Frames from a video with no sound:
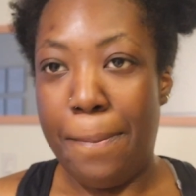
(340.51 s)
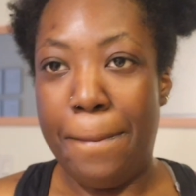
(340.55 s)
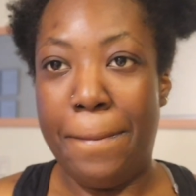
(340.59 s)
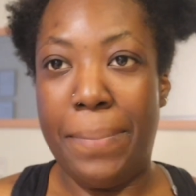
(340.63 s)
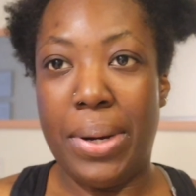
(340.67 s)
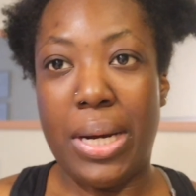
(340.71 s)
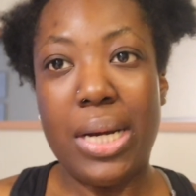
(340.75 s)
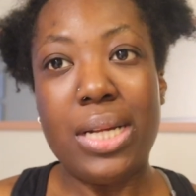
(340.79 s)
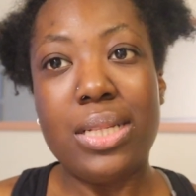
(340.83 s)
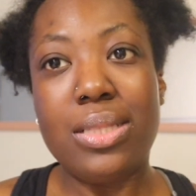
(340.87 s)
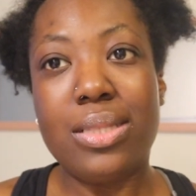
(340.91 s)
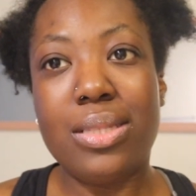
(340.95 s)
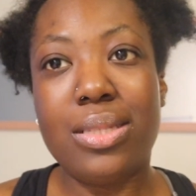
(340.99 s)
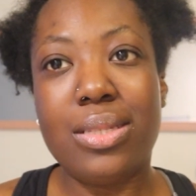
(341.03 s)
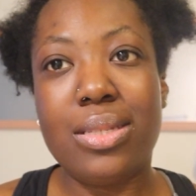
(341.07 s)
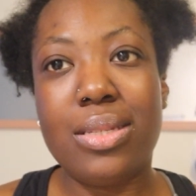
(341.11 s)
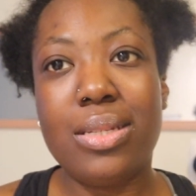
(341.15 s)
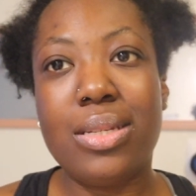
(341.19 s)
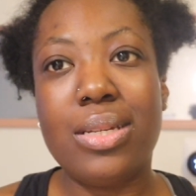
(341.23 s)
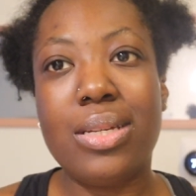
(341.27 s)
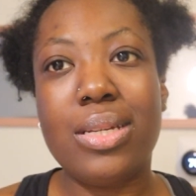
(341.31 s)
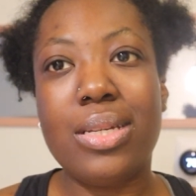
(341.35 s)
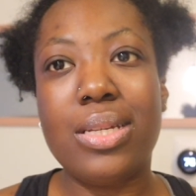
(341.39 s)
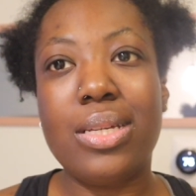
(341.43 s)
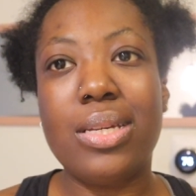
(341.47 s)

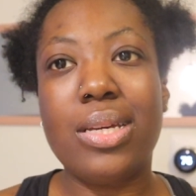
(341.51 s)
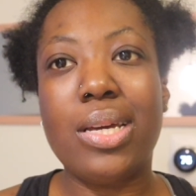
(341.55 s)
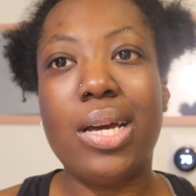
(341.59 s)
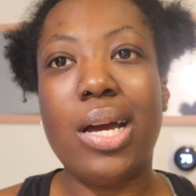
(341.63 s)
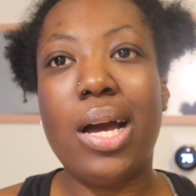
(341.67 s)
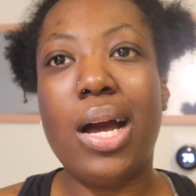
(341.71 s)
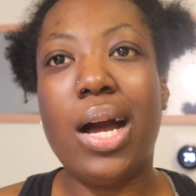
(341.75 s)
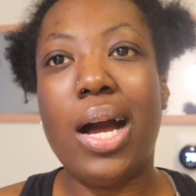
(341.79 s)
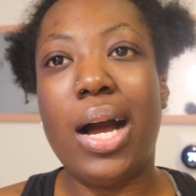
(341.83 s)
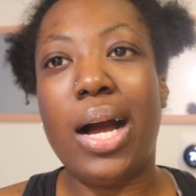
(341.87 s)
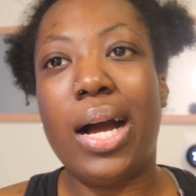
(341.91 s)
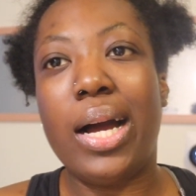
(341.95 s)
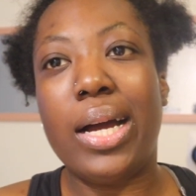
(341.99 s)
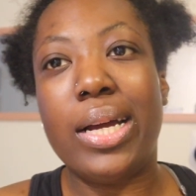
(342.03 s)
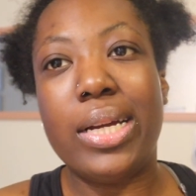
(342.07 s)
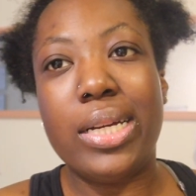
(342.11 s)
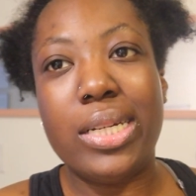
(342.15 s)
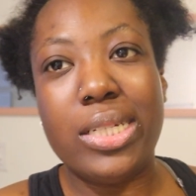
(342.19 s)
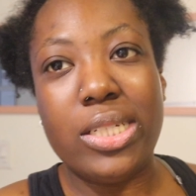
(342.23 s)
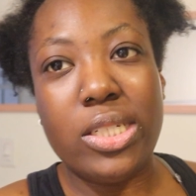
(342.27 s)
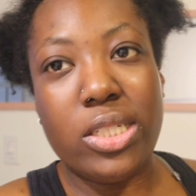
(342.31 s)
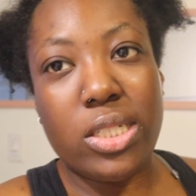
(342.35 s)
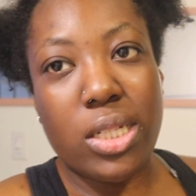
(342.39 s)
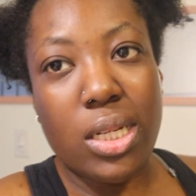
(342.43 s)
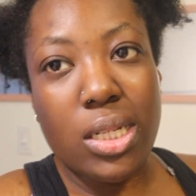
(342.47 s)
But
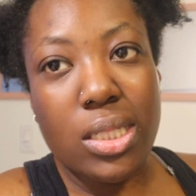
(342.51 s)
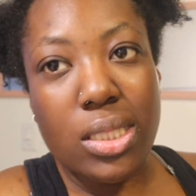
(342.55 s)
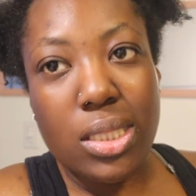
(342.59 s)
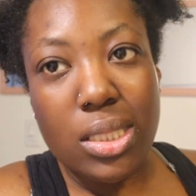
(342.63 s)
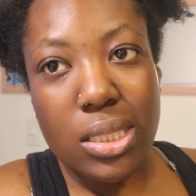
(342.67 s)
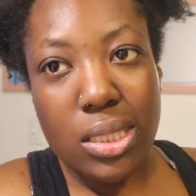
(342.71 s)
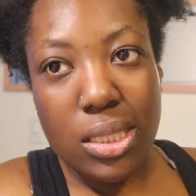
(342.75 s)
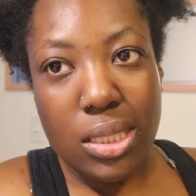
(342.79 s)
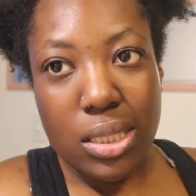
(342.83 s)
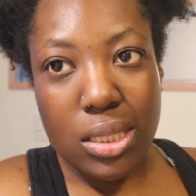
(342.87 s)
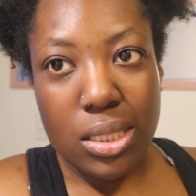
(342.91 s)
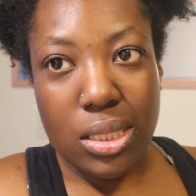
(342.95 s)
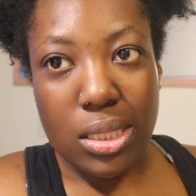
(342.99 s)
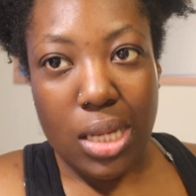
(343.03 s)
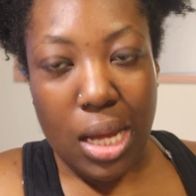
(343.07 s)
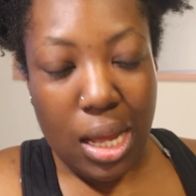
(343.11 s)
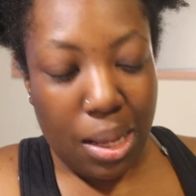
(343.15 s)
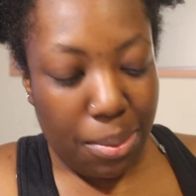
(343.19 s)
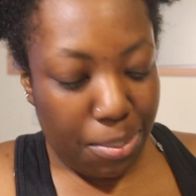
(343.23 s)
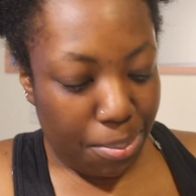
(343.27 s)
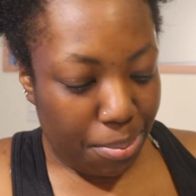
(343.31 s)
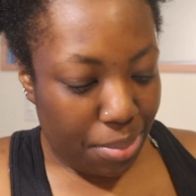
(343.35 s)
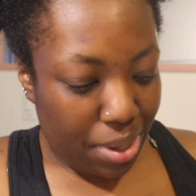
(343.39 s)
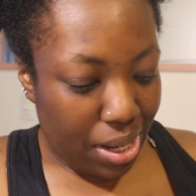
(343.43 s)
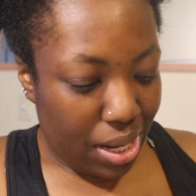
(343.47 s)
I just
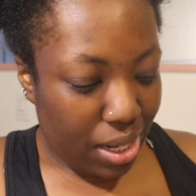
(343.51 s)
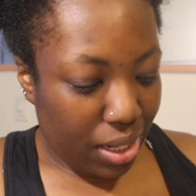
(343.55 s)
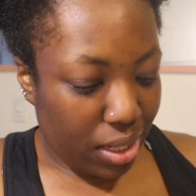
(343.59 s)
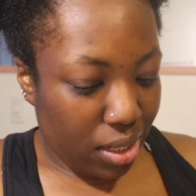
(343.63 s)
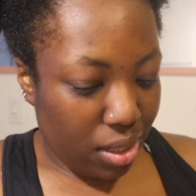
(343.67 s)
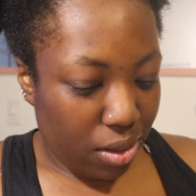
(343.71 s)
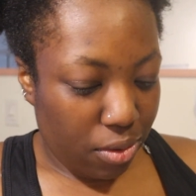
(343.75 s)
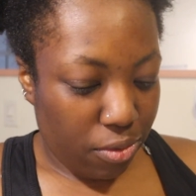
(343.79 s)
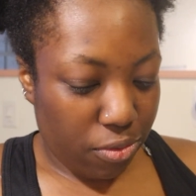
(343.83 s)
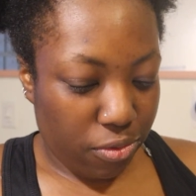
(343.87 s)
got back